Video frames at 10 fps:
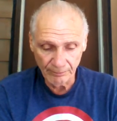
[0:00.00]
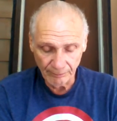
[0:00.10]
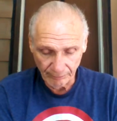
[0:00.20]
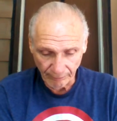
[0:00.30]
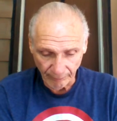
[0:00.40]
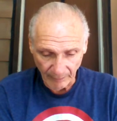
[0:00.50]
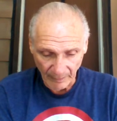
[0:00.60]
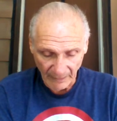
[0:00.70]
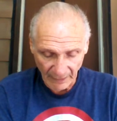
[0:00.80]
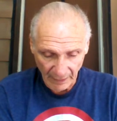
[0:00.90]

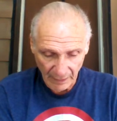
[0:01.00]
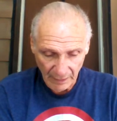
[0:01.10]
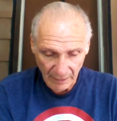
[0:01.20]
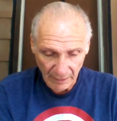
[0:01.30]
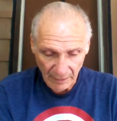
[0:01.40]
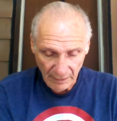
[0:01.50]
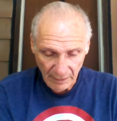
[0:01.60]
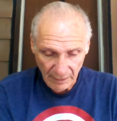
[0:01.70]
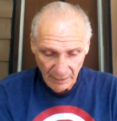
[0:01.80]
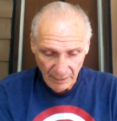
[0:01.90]

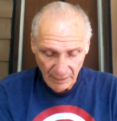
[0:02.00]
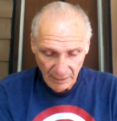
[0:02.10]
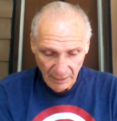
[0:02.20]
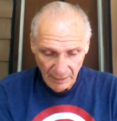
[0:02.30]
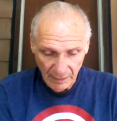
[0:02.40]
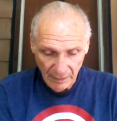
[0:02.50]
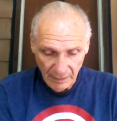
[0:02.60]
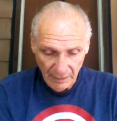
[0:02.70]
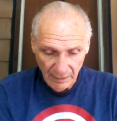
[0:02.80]
(no one is talking)